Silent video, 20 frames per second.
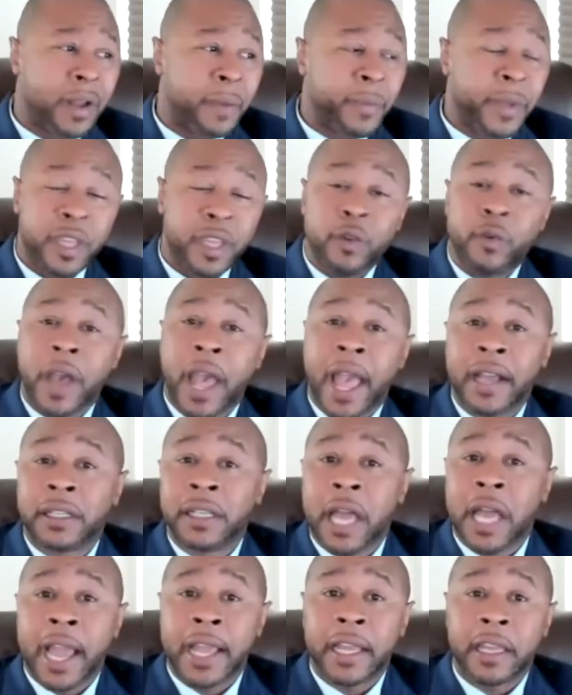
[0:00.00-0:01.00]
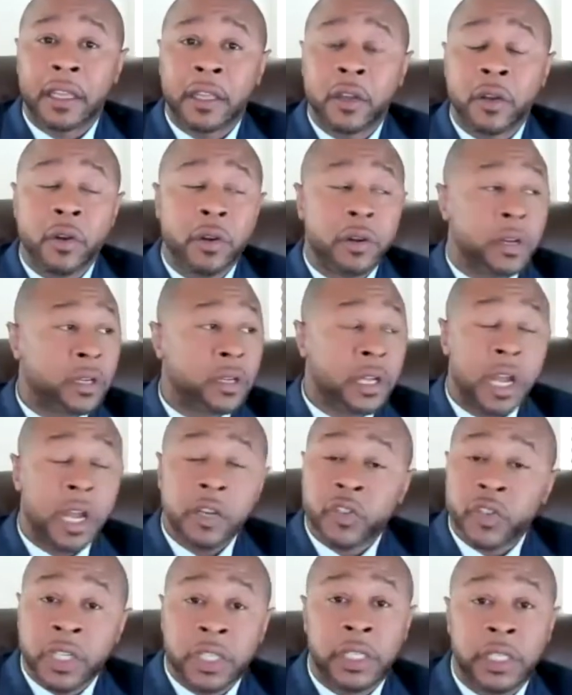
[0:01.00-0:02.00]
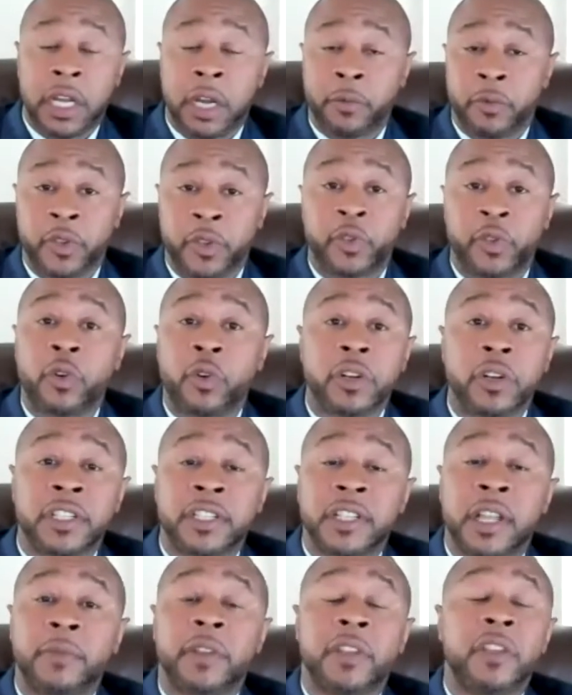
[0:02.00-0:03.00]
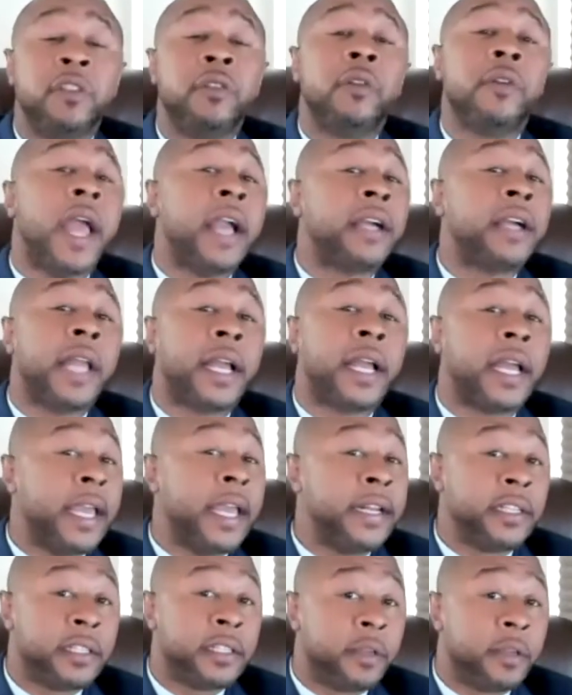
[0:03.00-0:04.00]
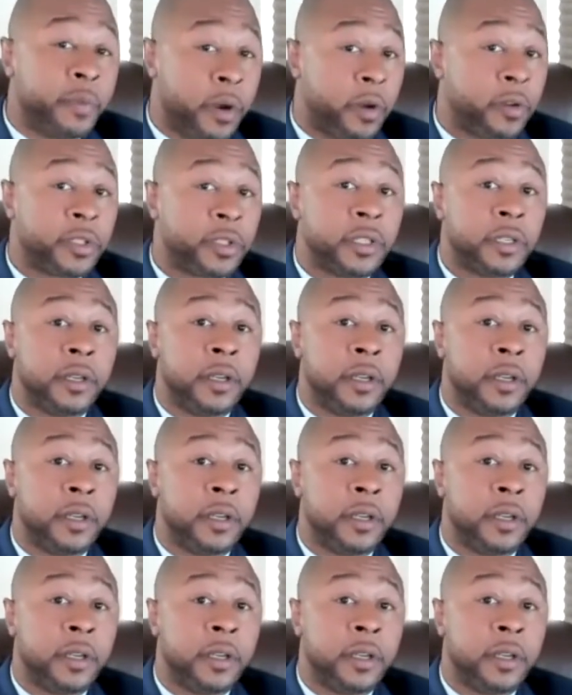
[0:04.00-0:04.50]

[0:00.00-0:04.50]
I mean, you act like you're on a country club resort or something. You don't act like an innocent person.